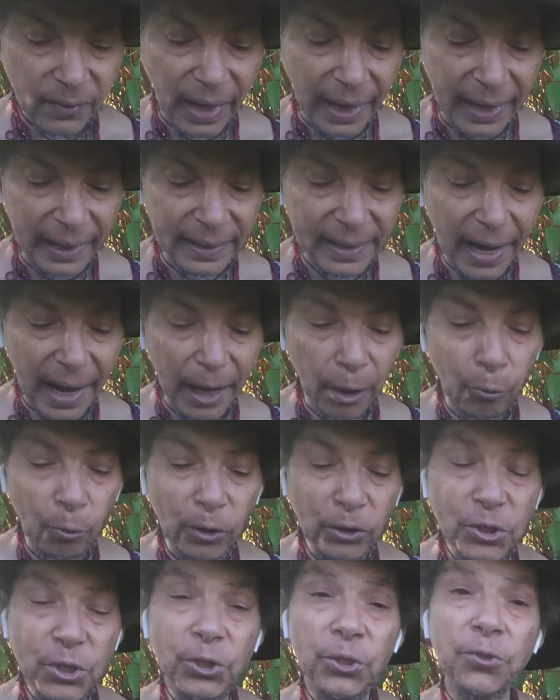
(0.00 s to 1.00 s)
And I
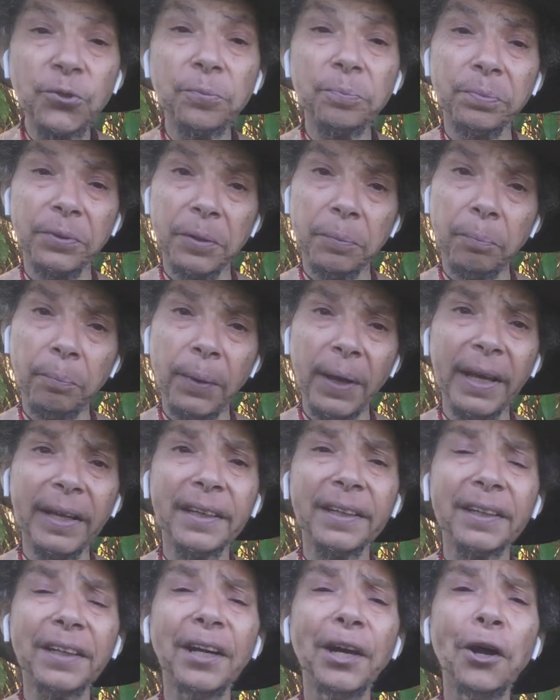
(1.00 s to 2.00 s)
want you to
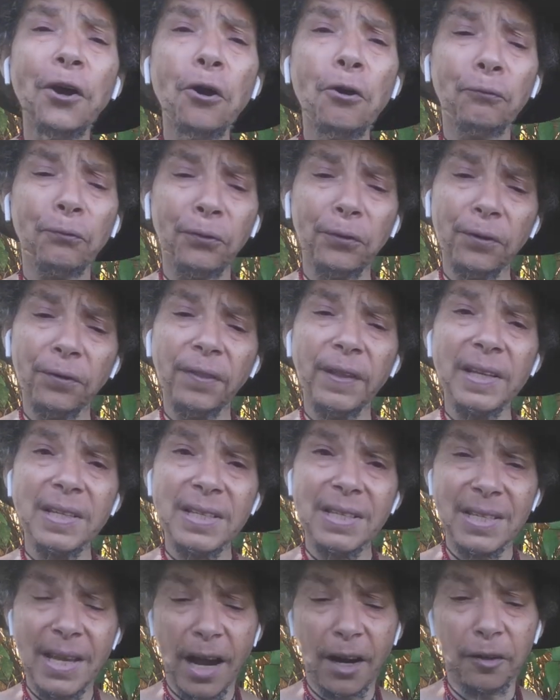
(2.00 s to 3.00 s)
prepare for
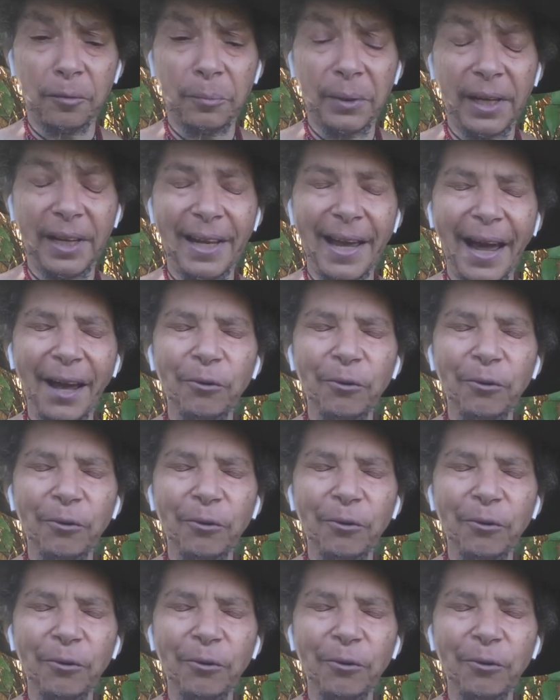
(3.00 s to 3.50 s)
this ceremony.